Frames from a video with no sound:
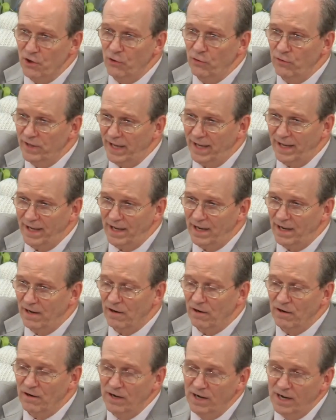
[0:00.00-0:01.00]
they
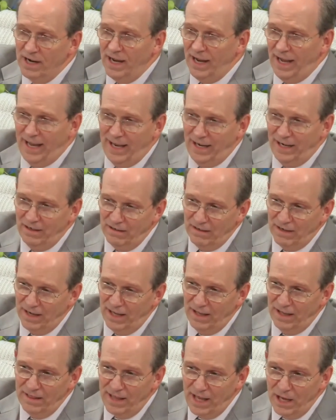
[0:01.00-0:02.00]
hear, and
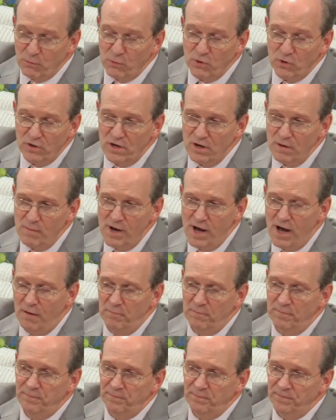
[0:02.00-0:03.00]
they will come up.
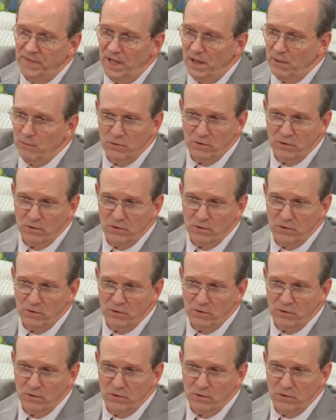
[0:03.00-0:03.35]
They will